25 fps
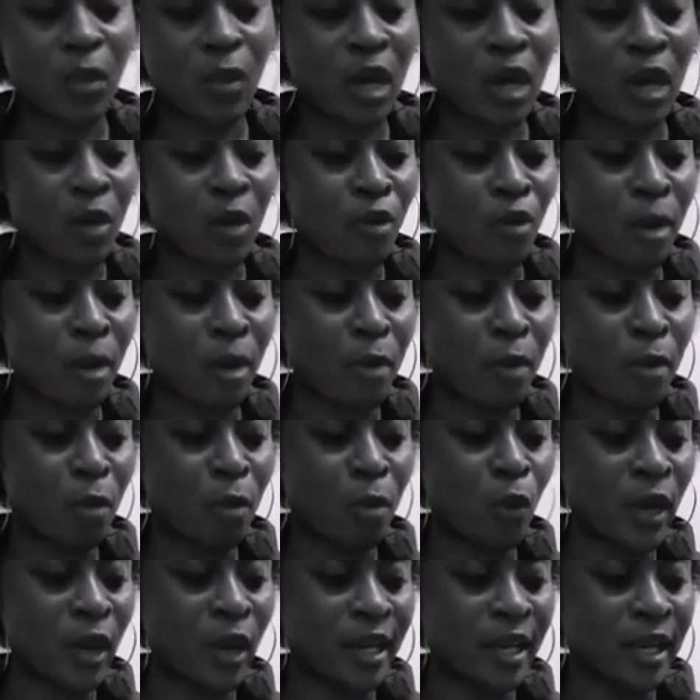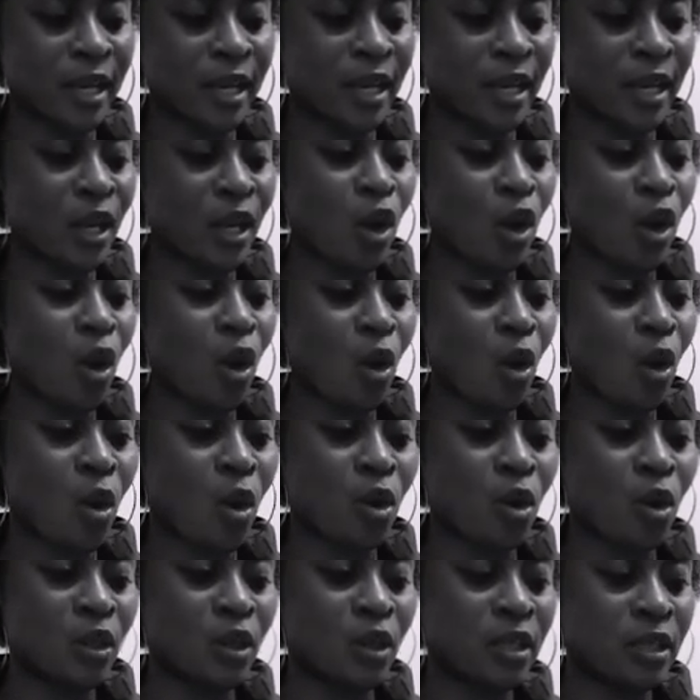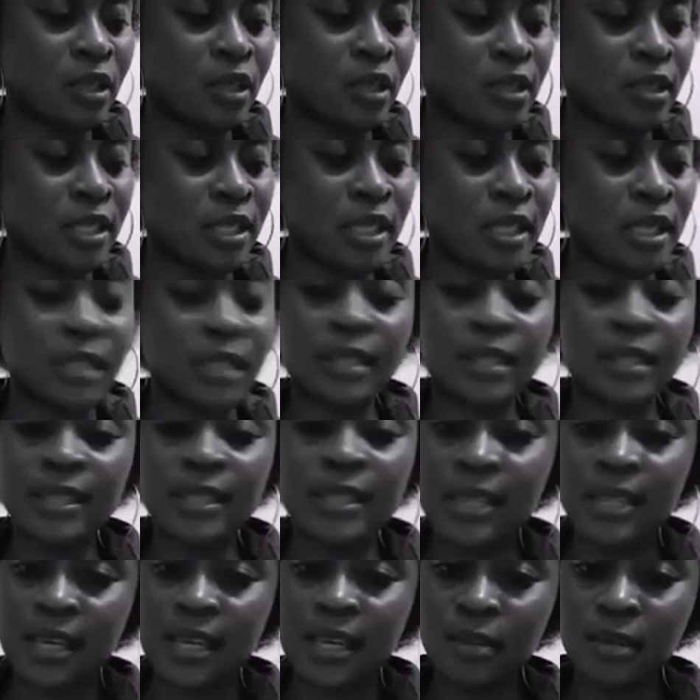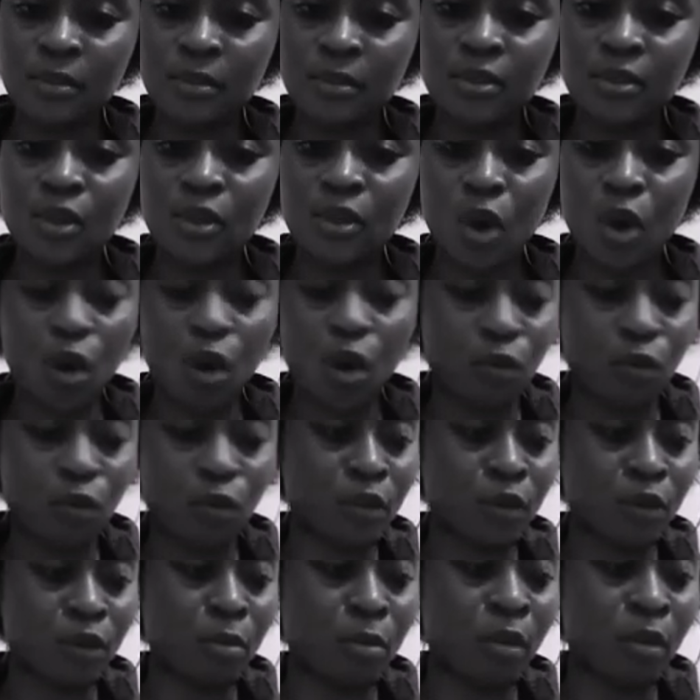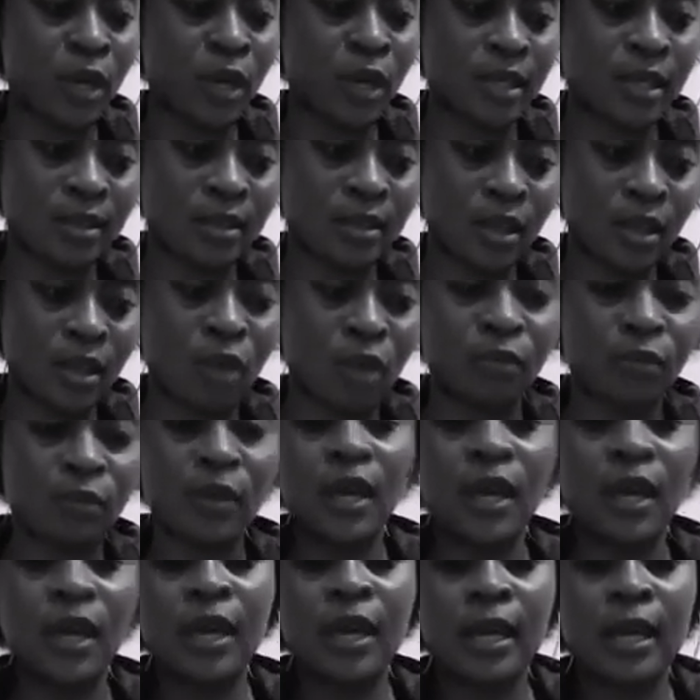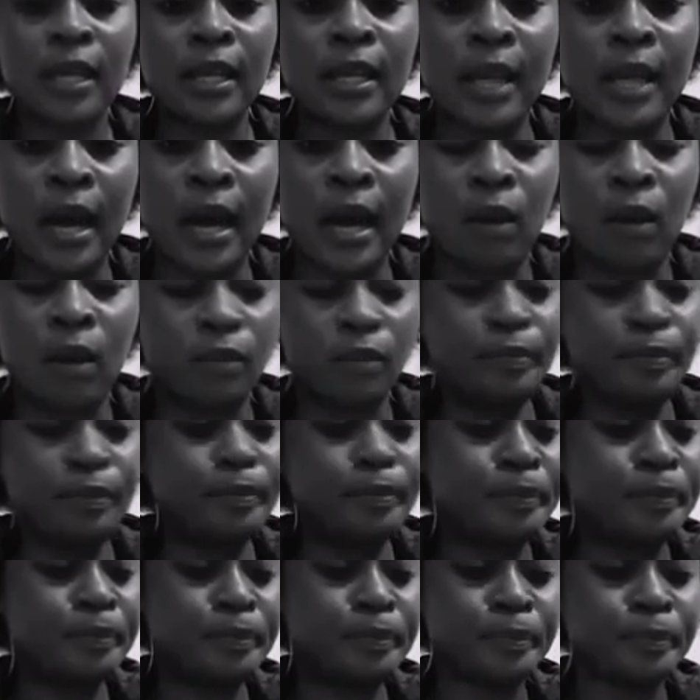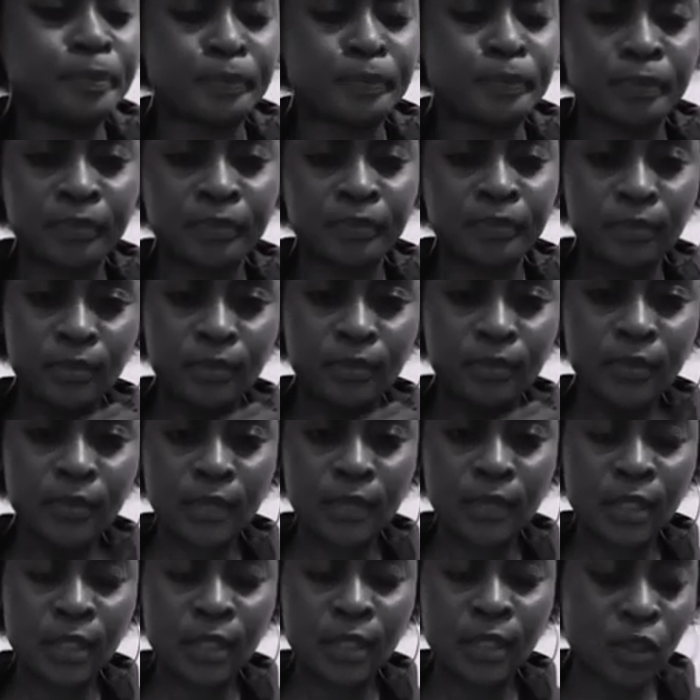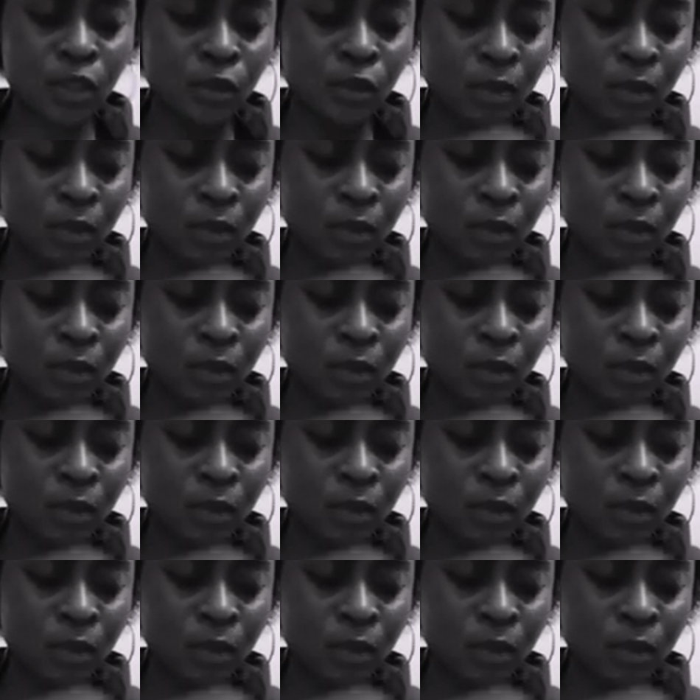can wrap up quickly on the themes of the book itself. Now, excuse